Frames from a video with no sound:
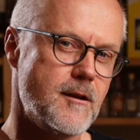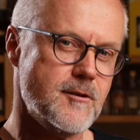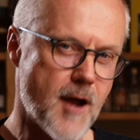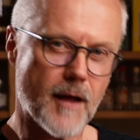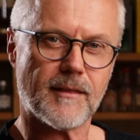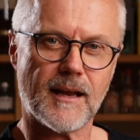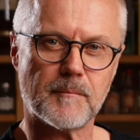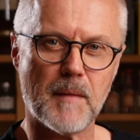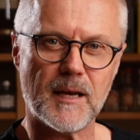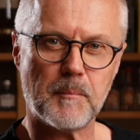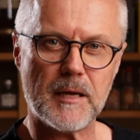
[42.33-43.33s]
Not that
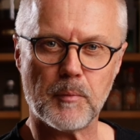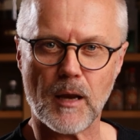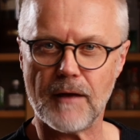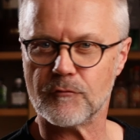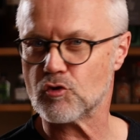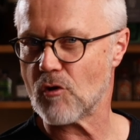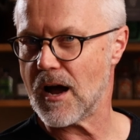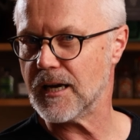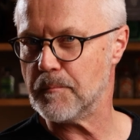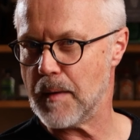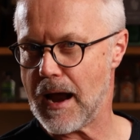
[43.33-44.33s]
many people have
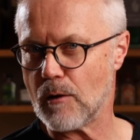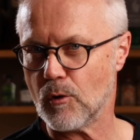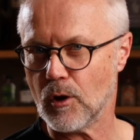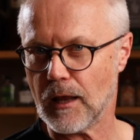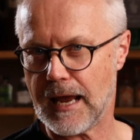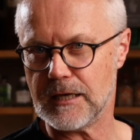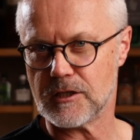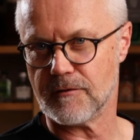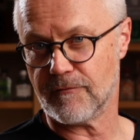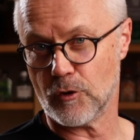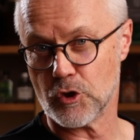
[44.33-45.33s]
tried barrel-aged
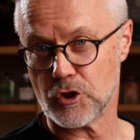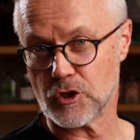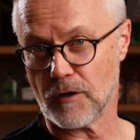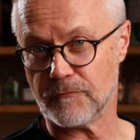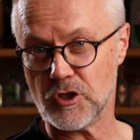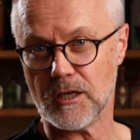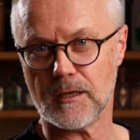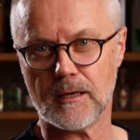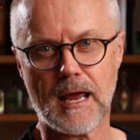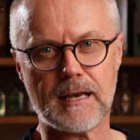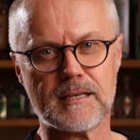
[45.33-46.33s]
versions of
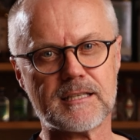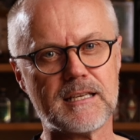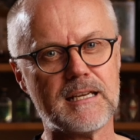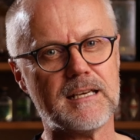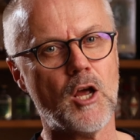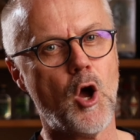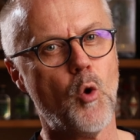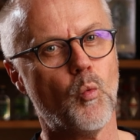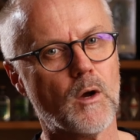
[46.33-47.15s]
gin and seen